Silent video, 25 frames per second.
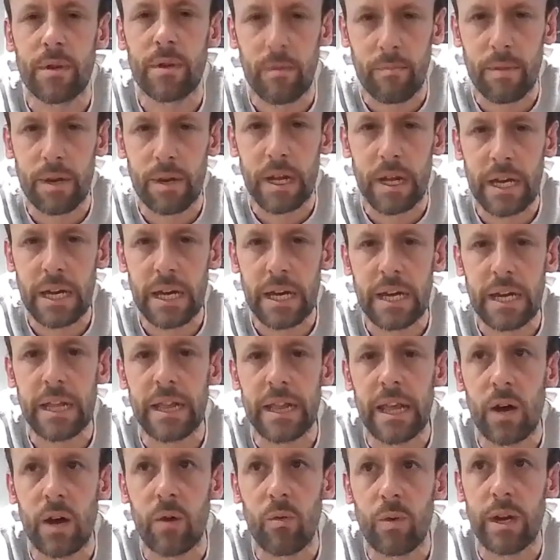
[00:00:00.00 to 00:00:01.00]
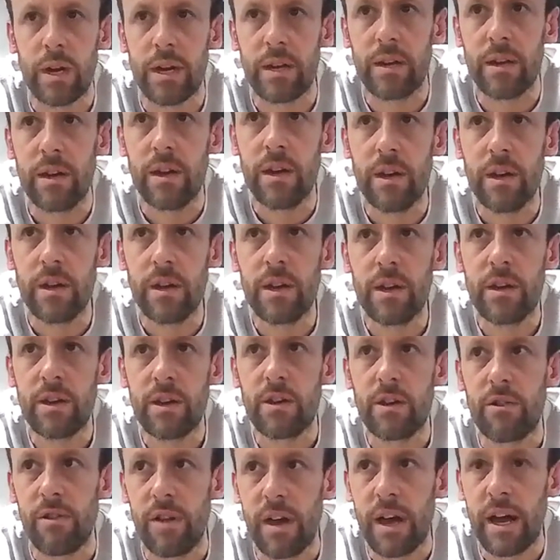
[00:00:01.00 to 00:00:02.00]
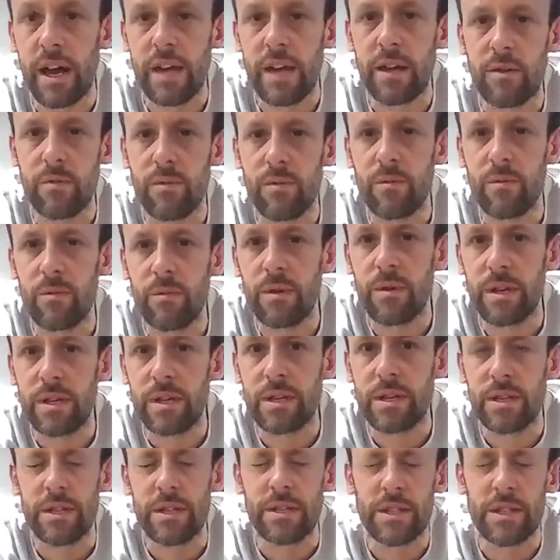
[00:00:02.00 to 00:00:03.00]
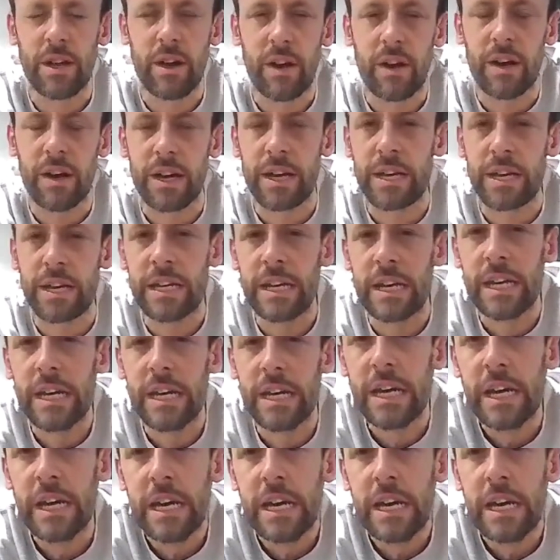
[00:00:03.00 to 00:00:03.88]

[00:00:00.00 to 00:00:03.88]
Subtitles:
company in that we create, we design,